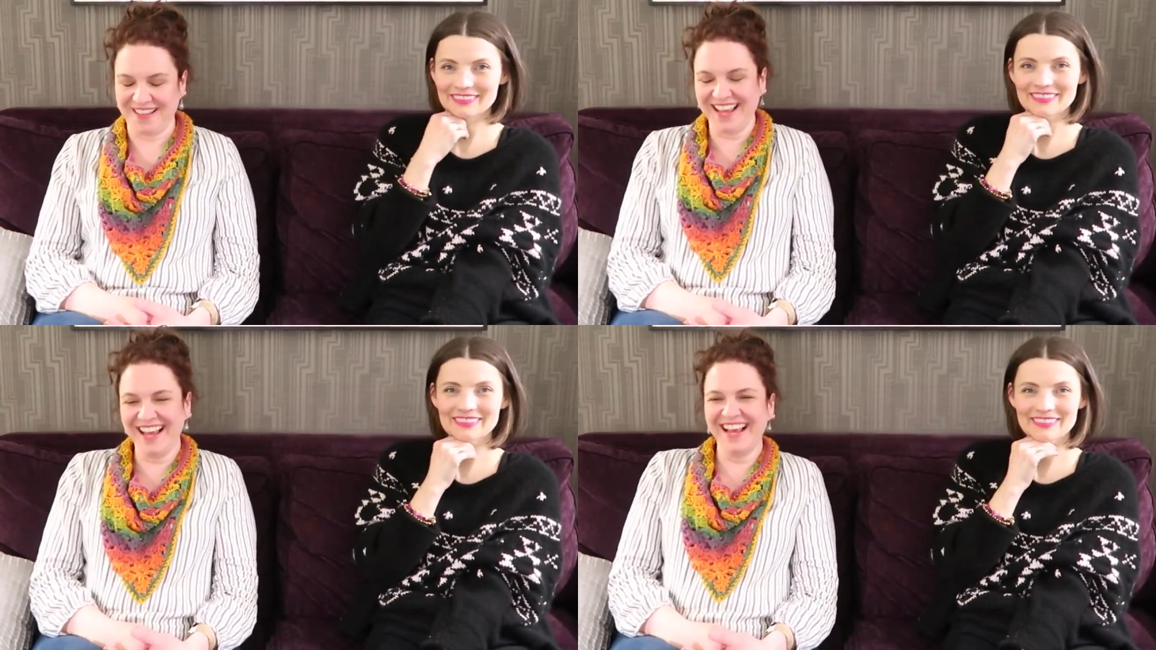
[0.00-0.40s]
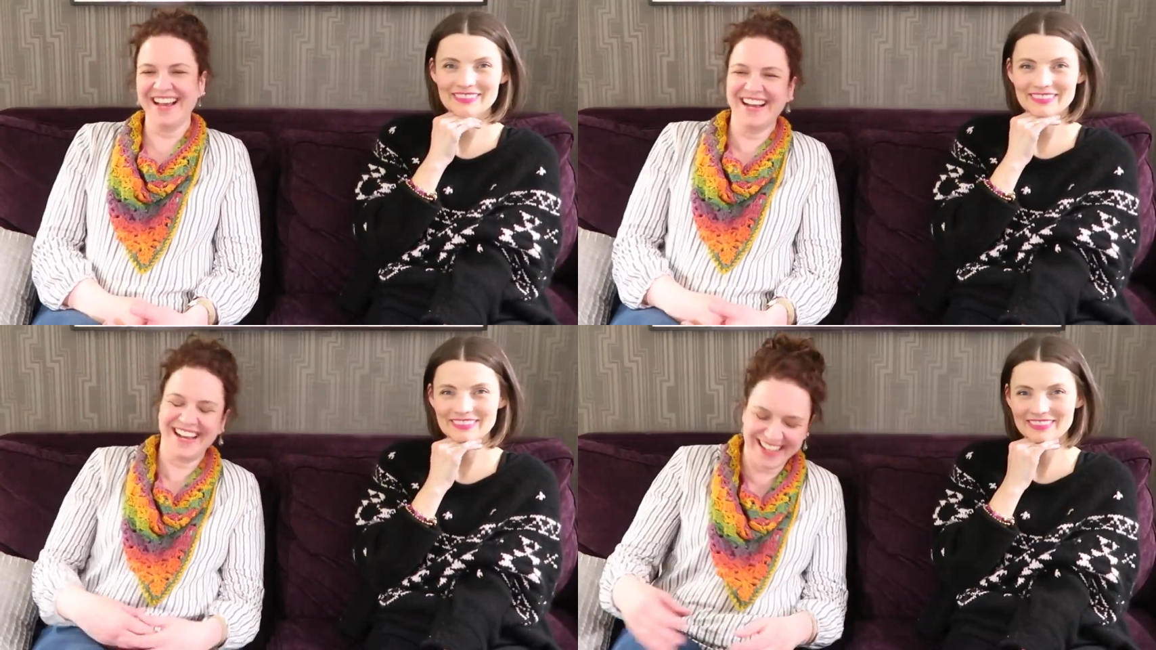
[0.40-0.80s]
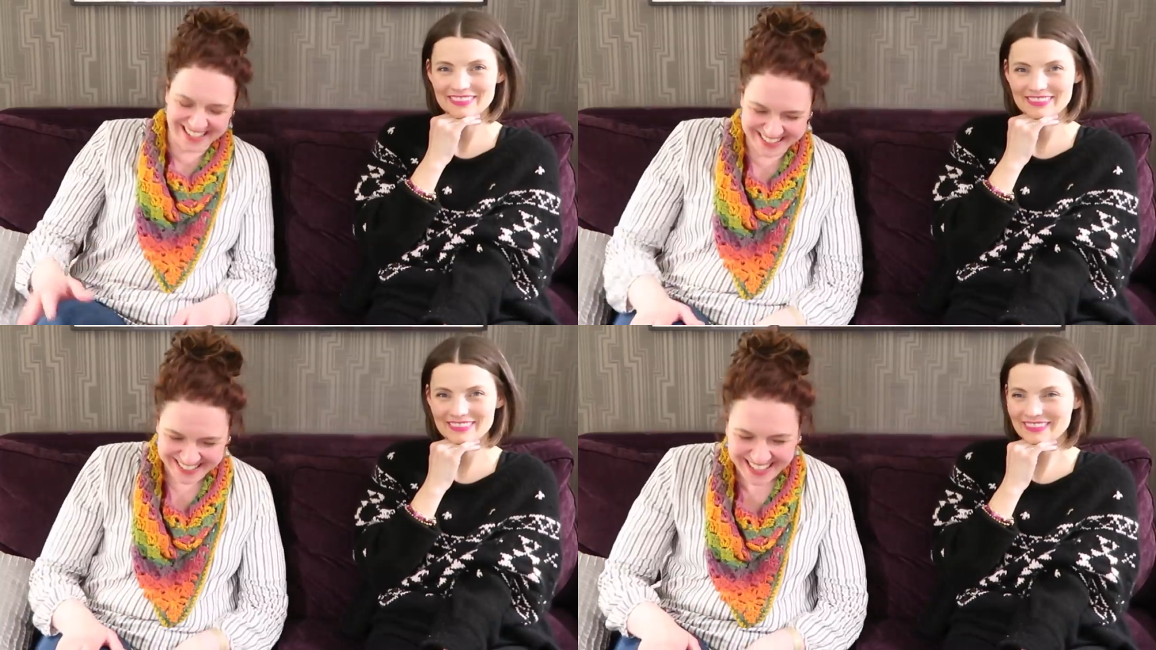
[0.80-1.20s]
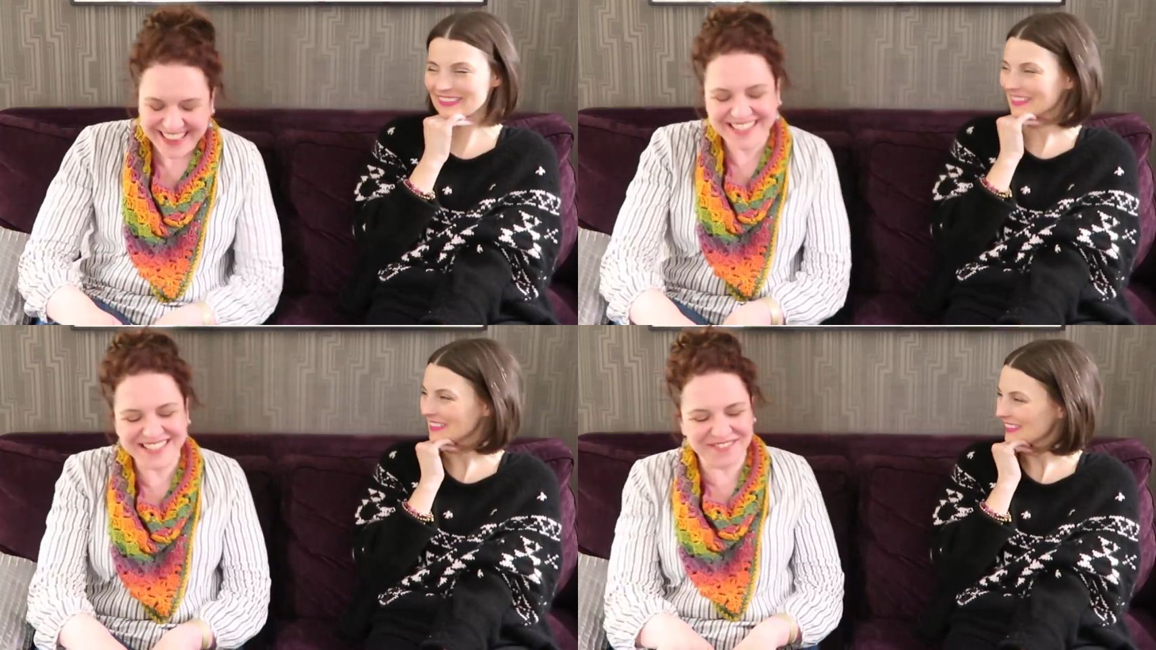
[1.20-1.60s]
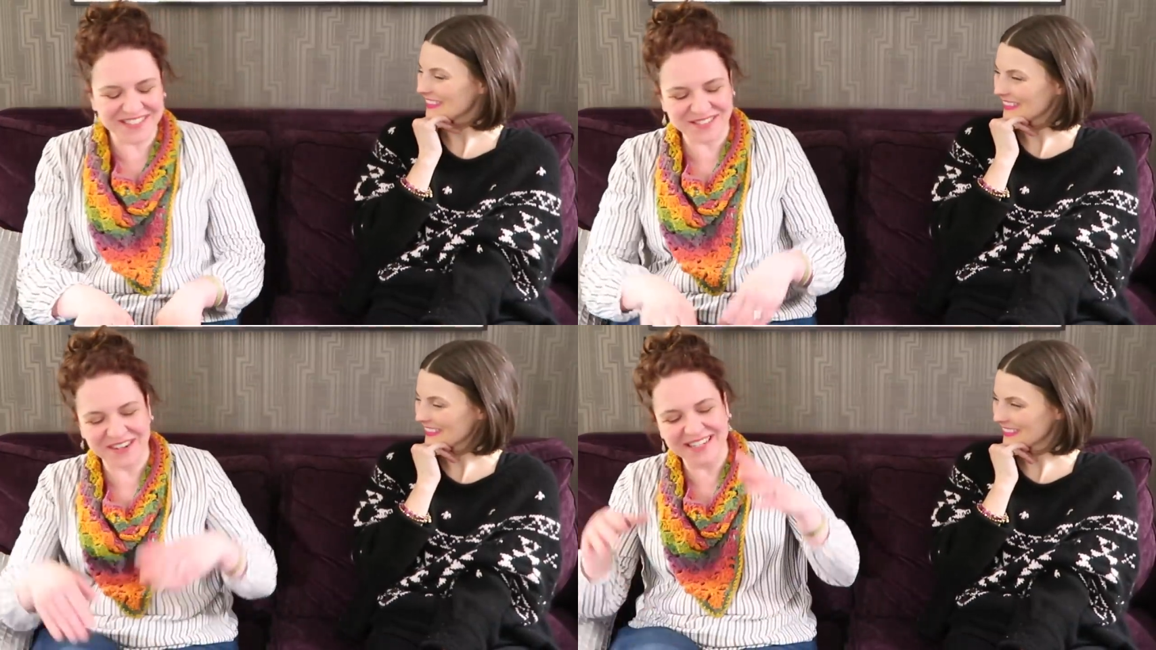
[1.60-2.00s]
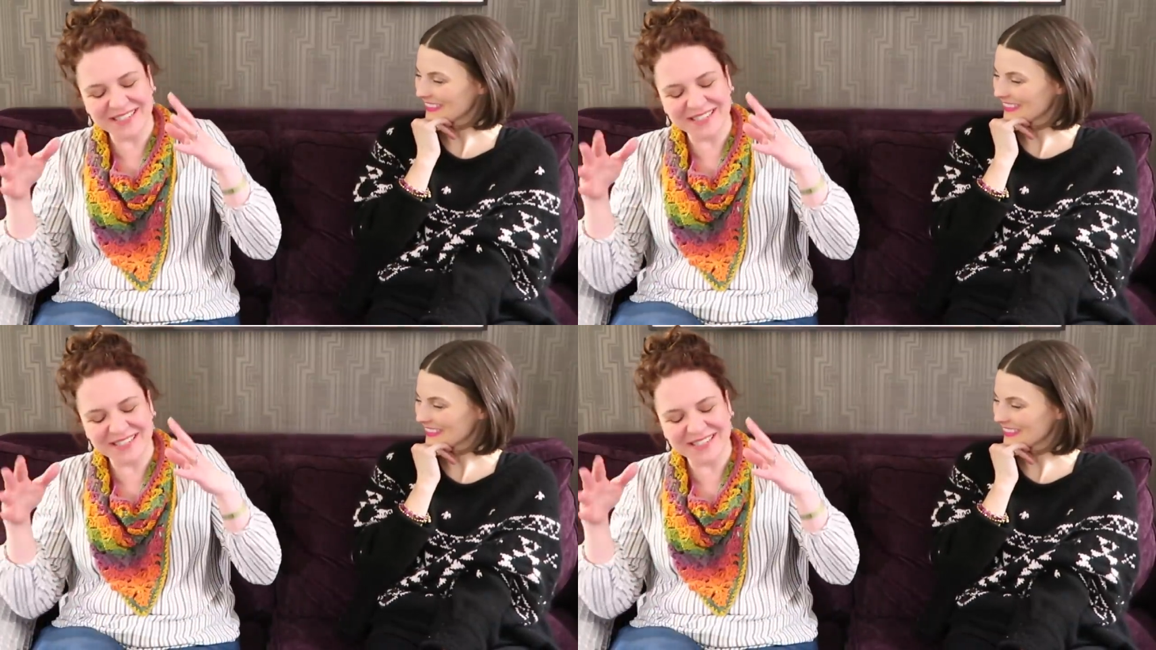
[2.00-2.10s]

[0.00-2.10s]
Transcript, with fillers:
Speaker 1: this is a fun story.